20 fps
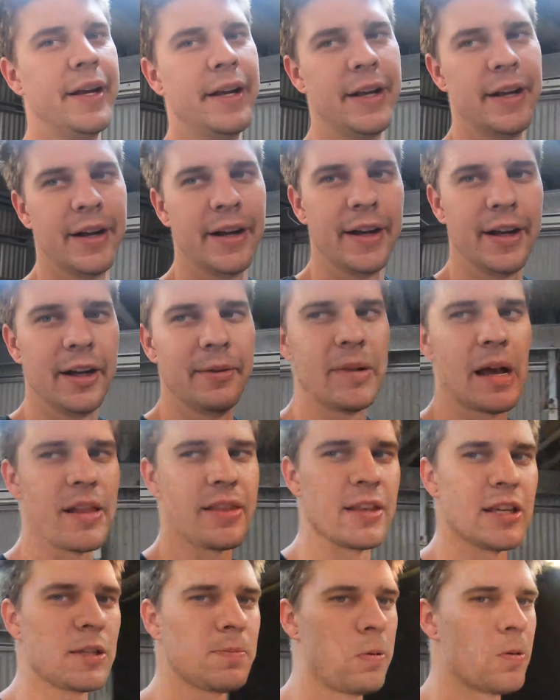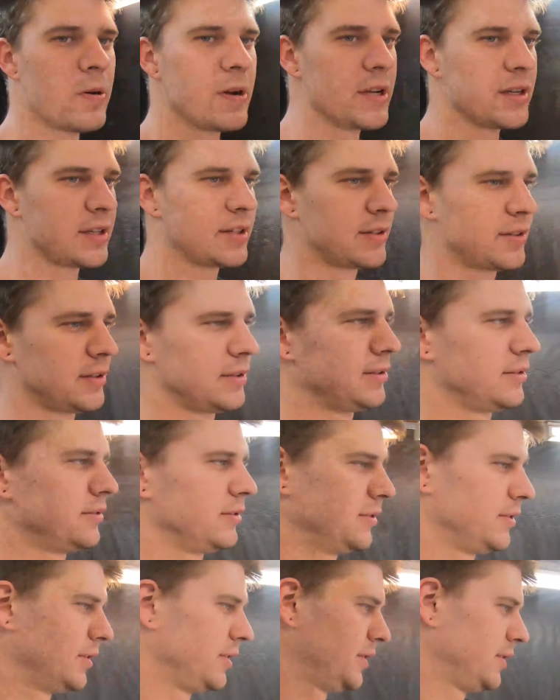at this point,
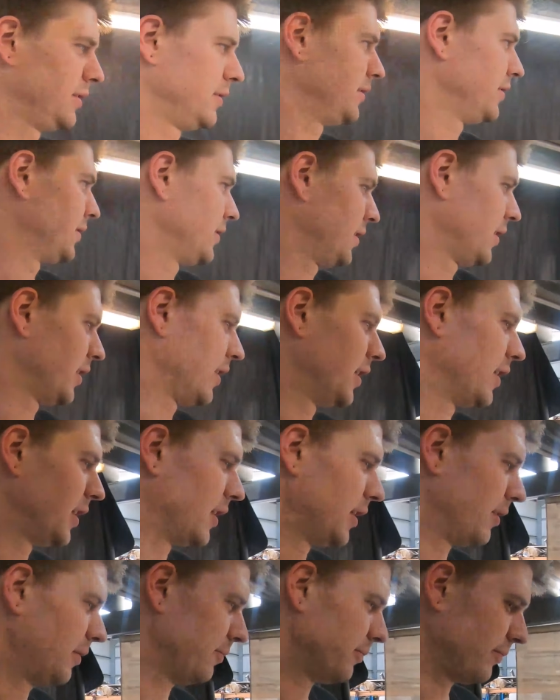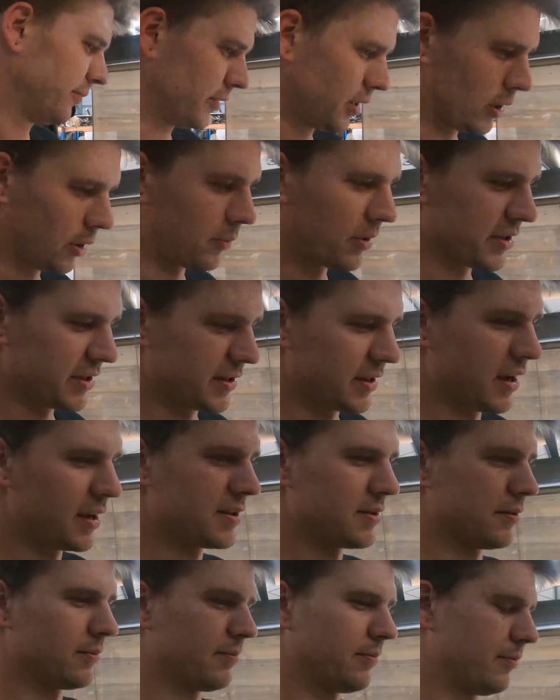you know, once these
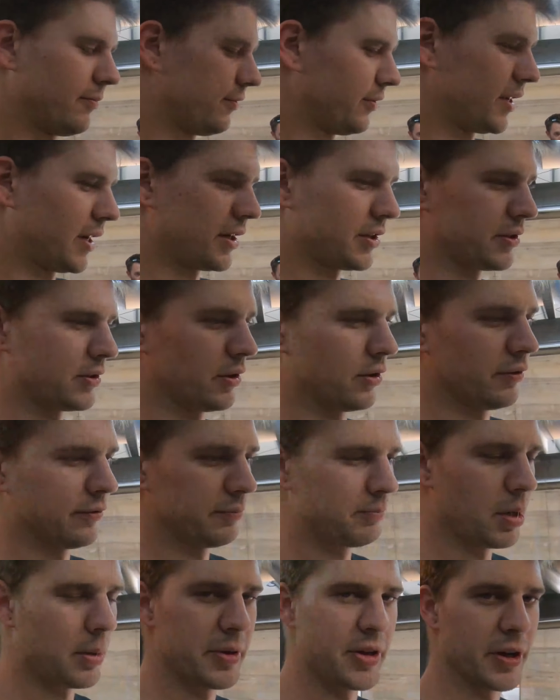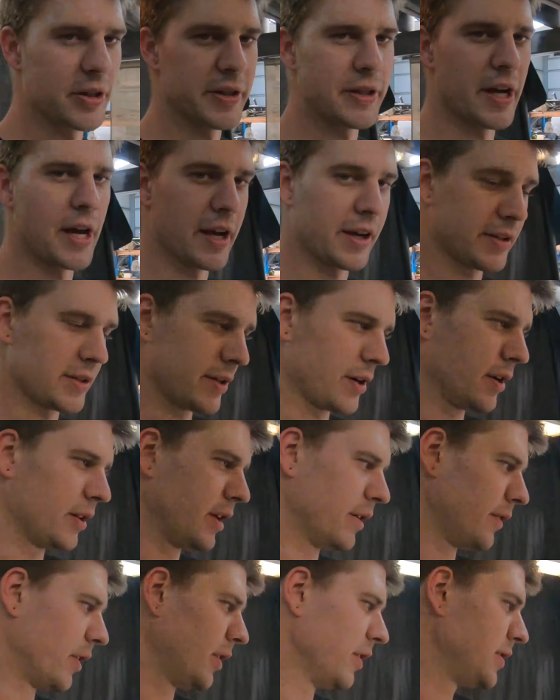are flashed off, probably not today because I've got to
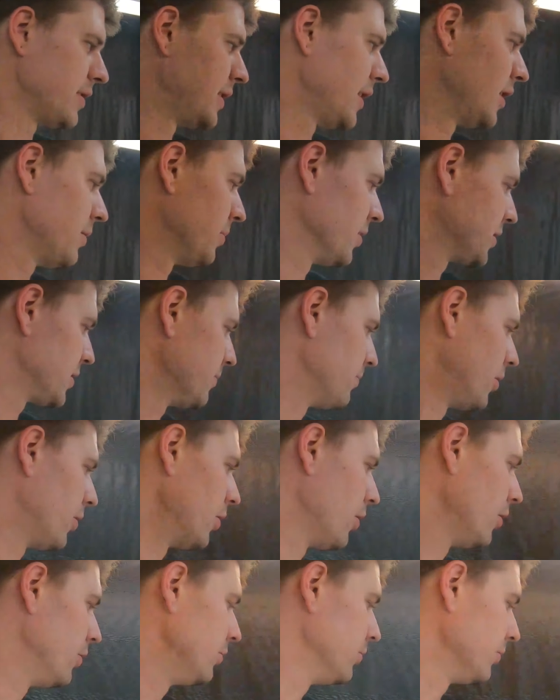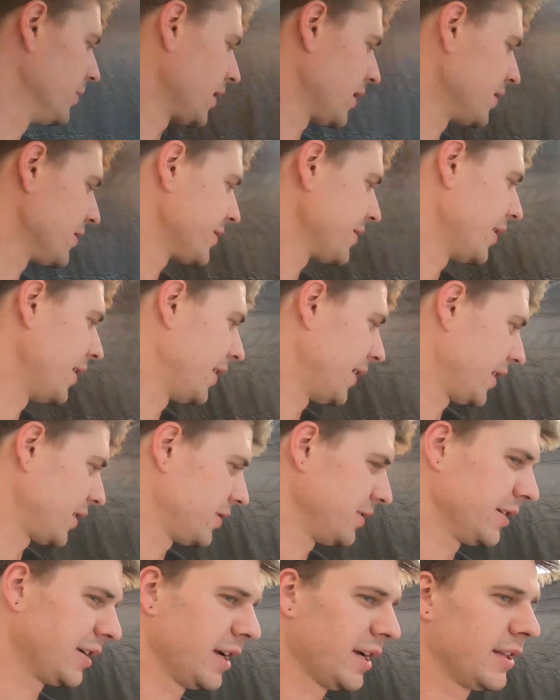leave early today, but tomorrow we can start
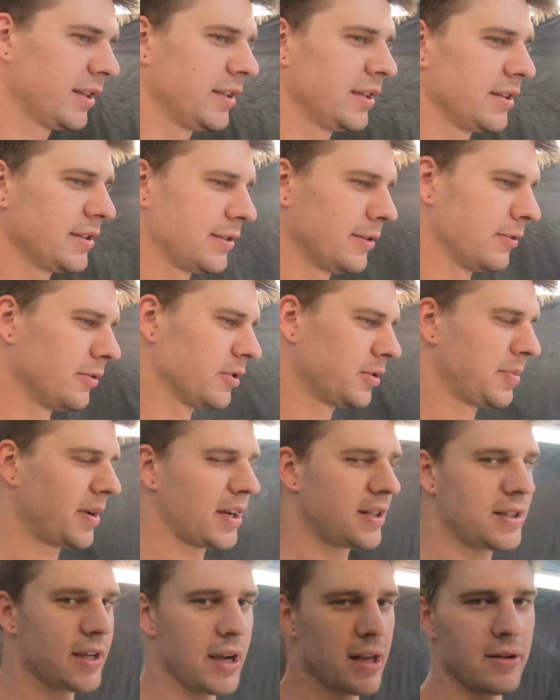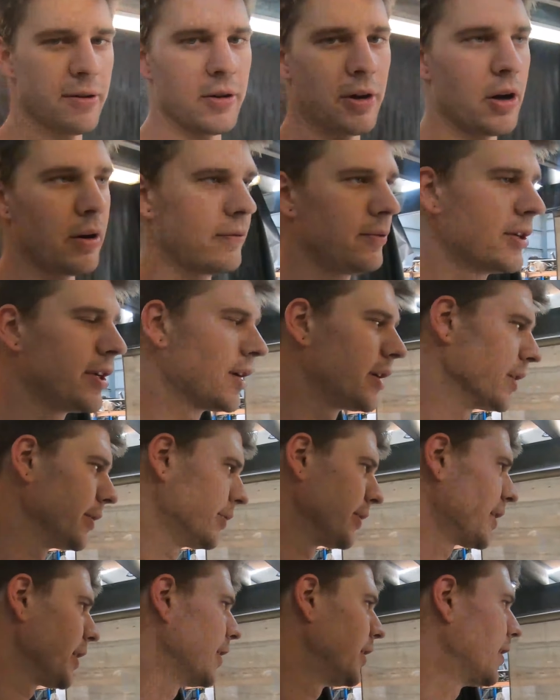actually getting these doors back together and hopefully hung on
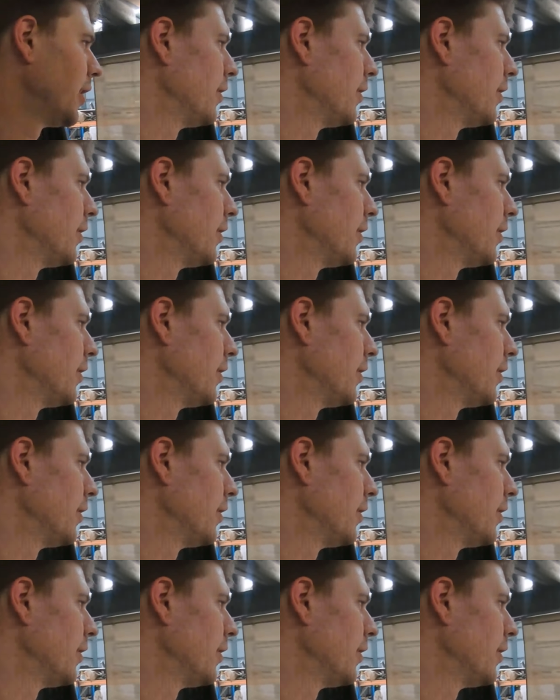the car.